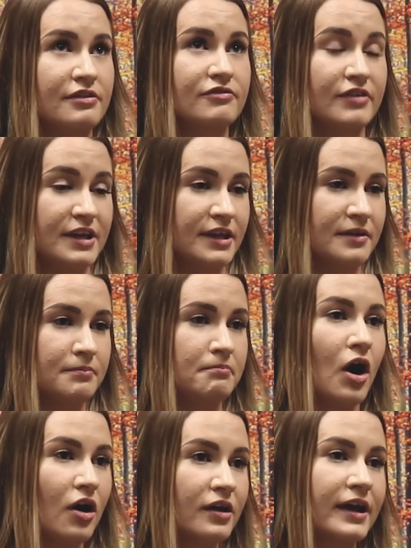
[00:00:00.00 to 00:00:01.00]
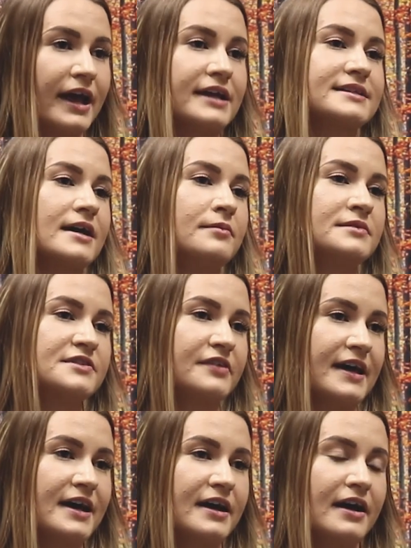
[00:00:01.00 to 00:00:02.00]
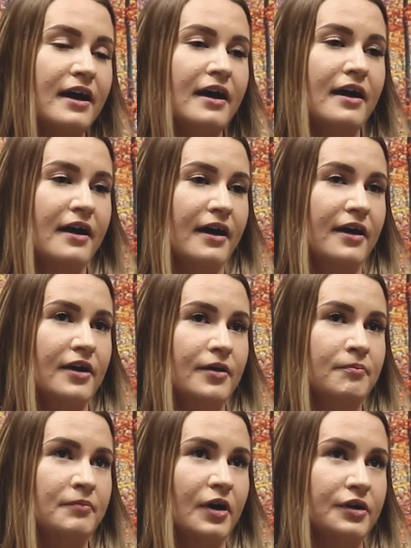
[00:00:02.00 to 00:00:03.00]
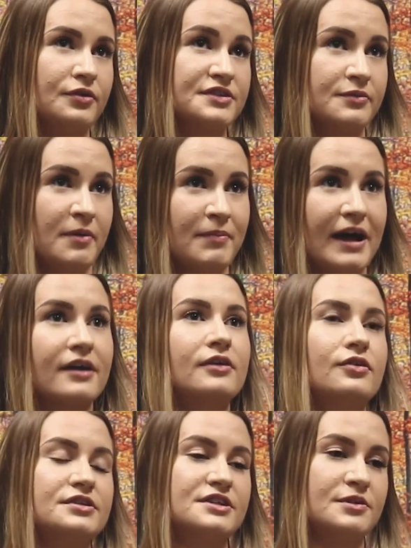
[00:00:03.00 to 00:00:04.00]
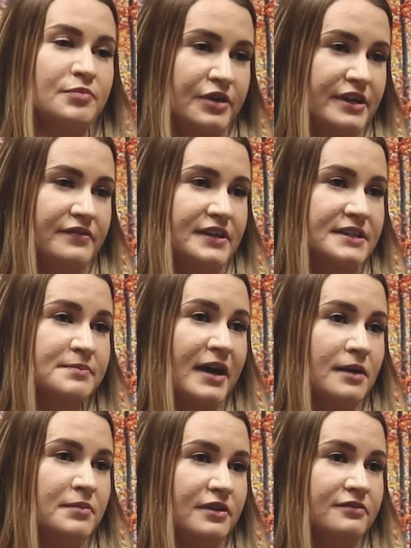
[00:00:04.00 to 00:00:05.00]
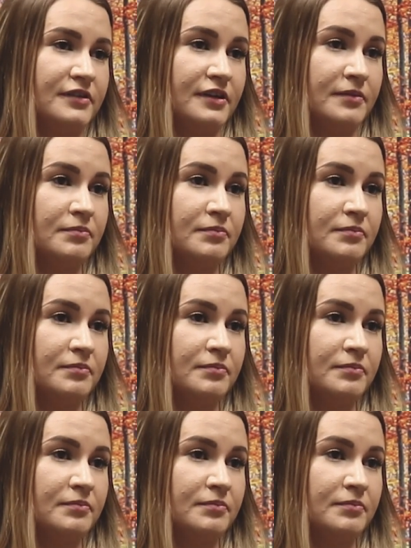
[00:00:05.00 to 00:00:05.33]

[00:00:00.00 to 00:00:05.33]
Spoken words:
3 mock exams for that. But I also went back and looked at the previous paper for the